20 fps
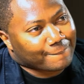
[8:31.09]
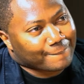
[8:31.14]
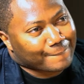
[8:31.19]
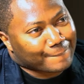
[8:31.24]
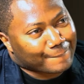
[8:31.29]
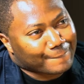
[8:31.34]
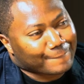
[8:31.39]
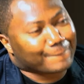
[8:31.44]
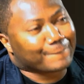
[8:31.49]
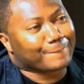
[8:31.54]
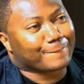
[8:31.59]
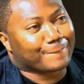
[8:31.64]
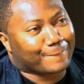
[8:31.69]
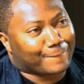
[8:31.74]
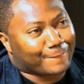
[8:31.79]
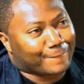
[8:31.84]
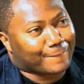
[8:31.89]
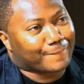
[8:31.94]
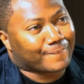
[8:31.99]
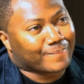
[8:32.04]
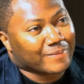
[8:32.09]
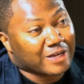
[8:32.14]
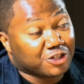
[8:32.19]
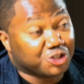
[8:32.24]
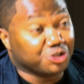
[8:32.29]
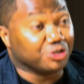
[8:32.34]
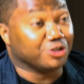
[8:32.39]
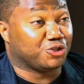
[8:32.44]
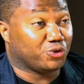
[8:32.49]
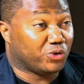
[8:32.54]
Do
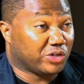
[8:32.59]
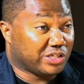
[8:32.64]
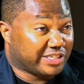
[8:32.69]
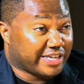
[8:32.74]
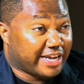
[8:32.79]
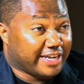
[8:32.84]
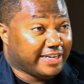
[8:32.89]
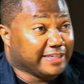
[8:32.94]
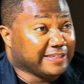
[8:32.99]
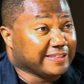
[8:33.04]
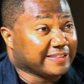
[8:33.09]
you enjoy signing?